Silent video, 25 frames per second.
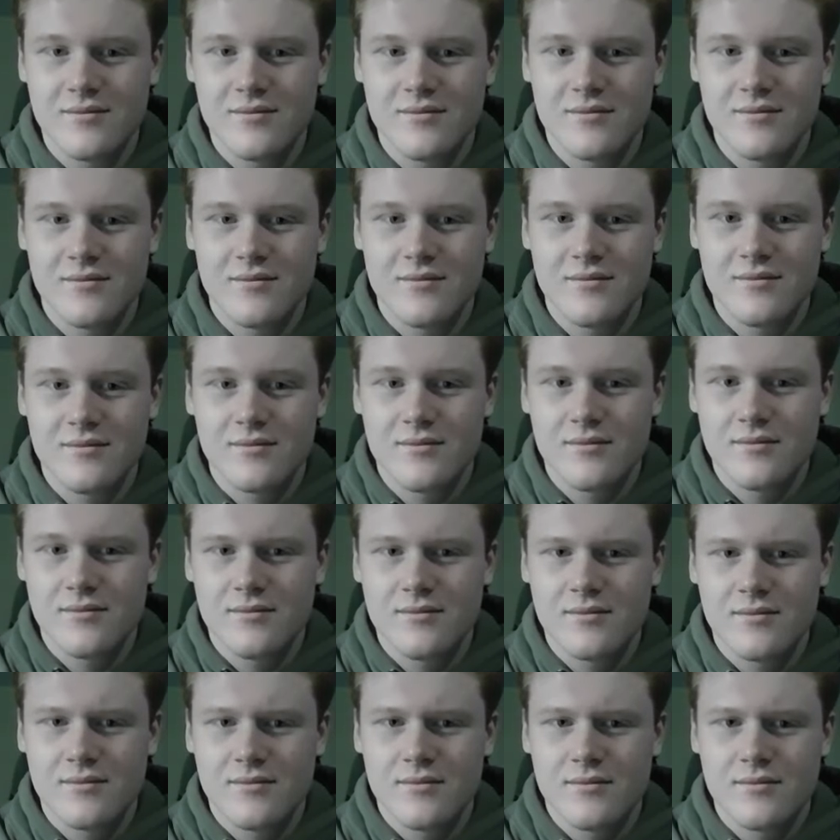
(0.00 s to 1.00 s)

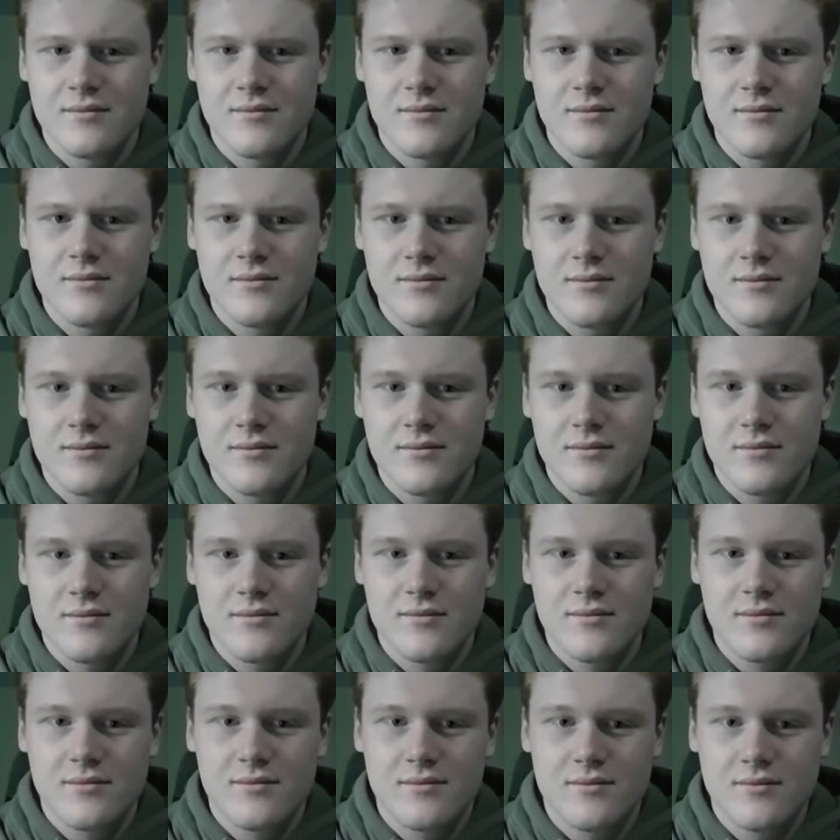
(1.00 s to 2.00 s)

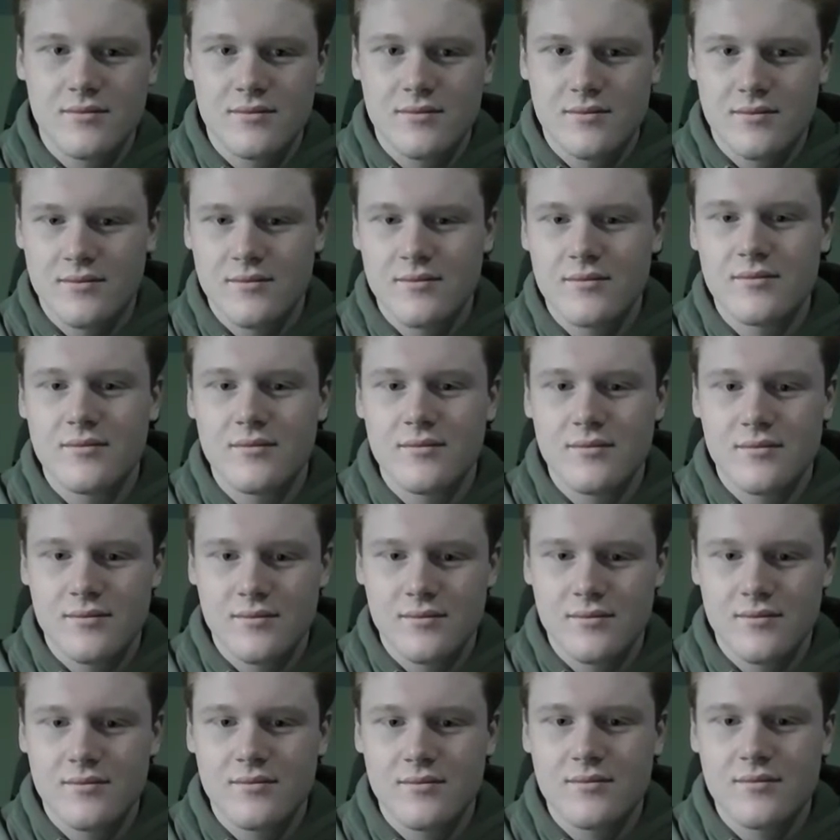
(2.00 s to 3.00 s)

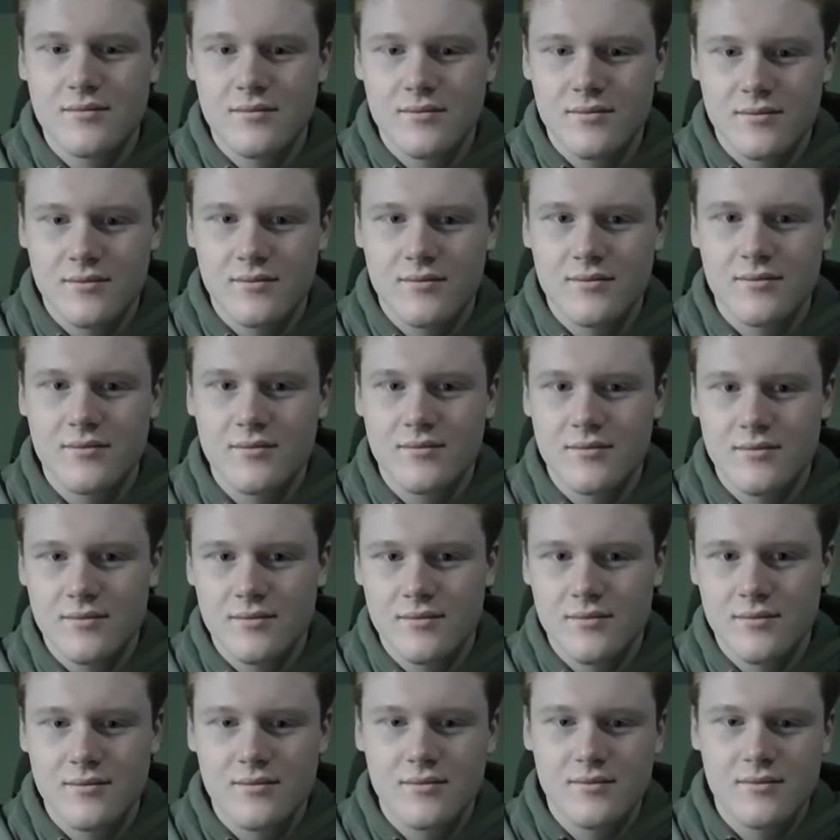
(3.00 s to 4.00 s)

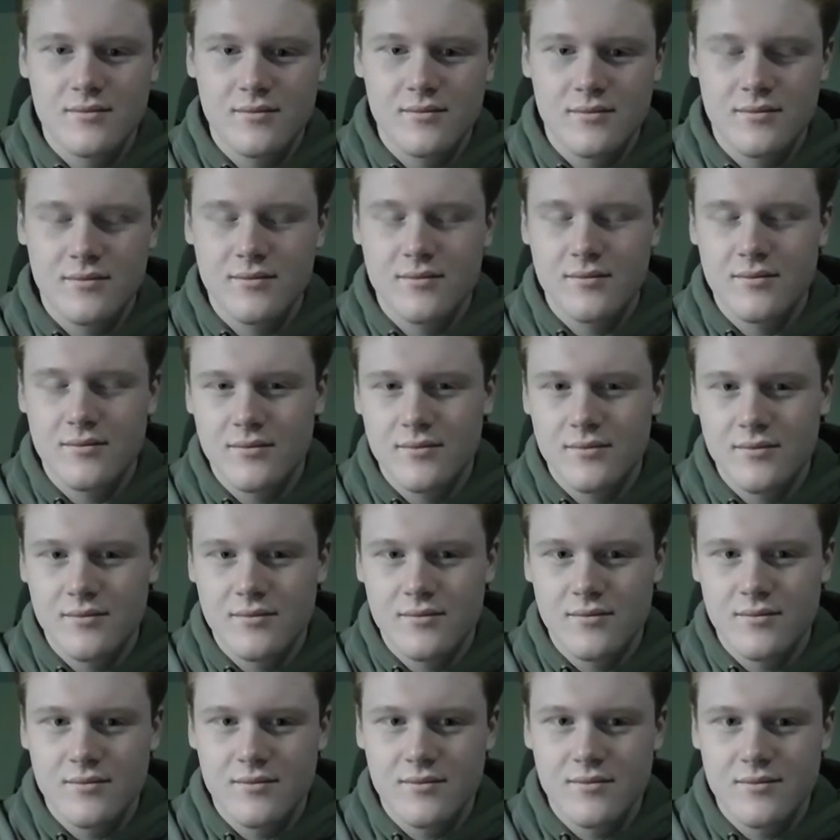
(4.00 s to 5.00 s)

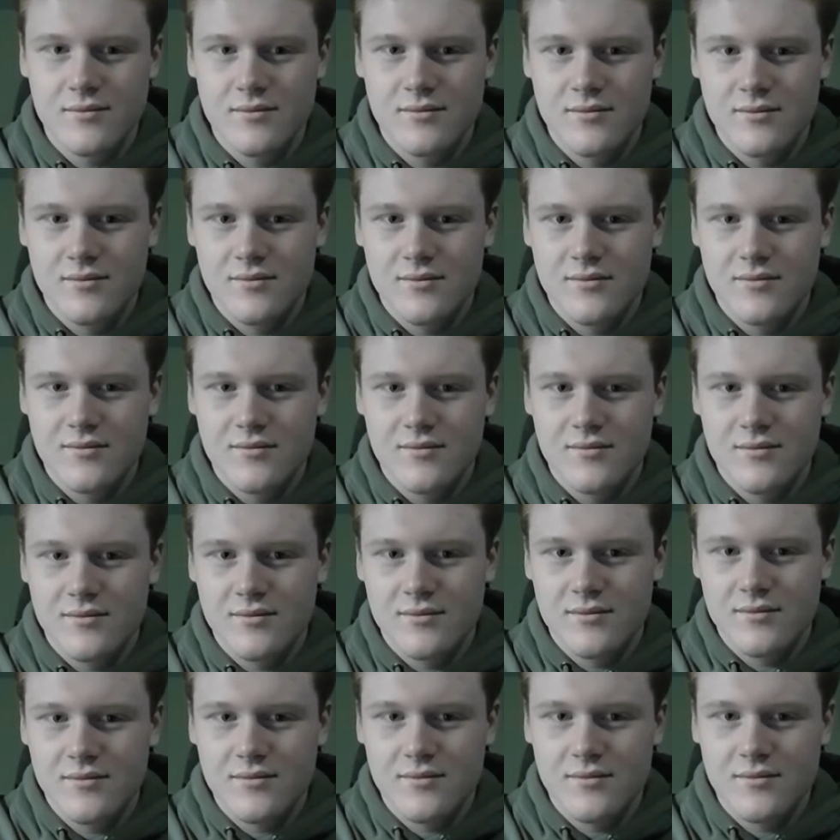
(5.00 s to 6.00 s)

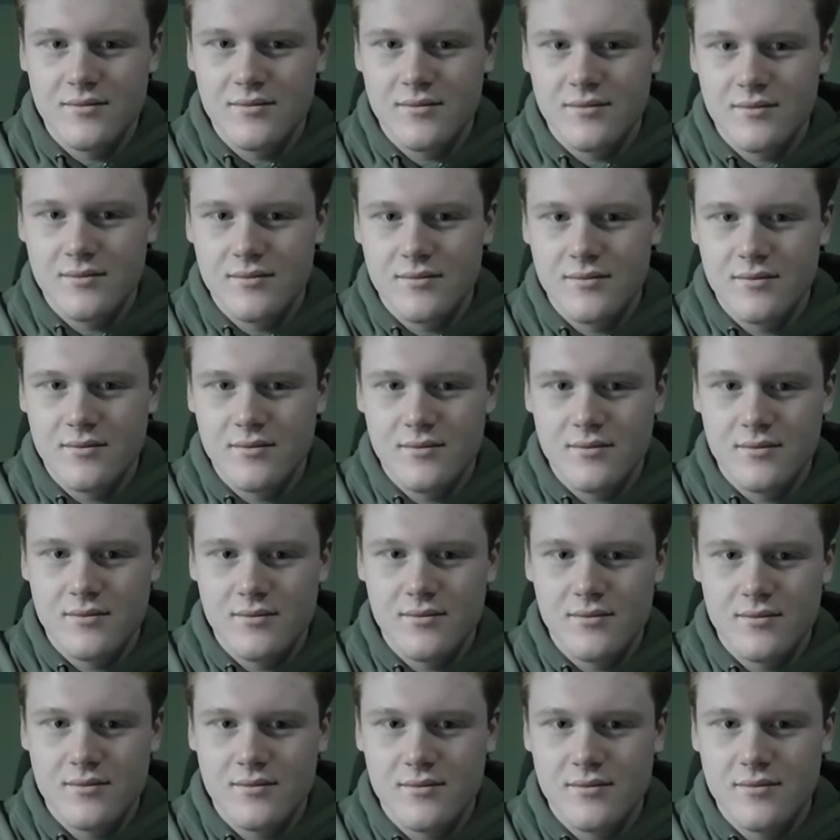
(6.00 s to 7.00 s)

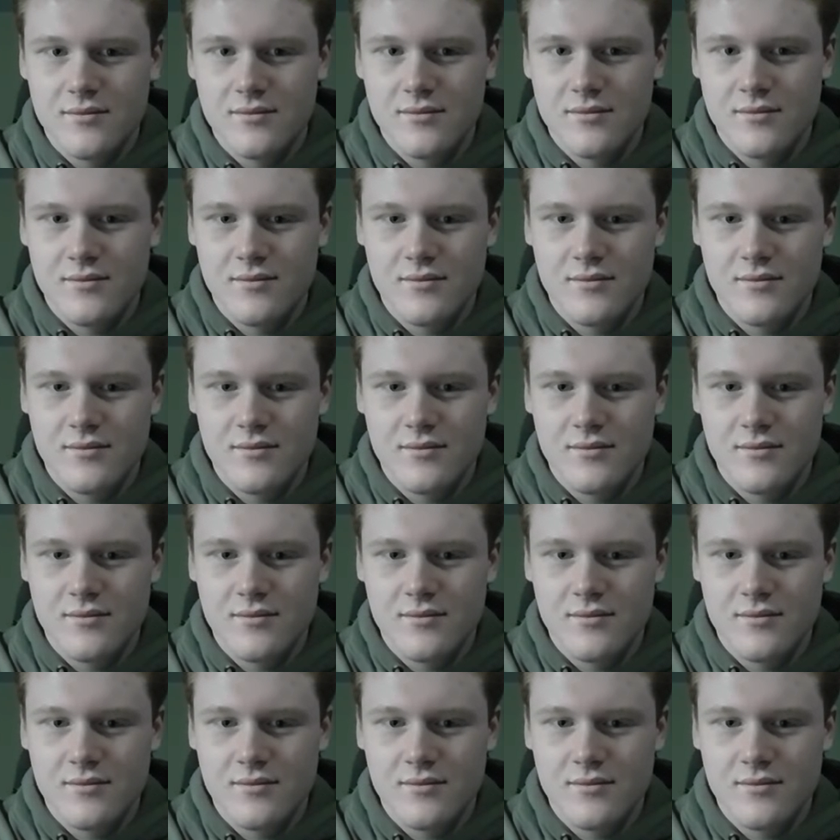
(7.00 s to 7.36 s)
No words are spoken by the person on screen.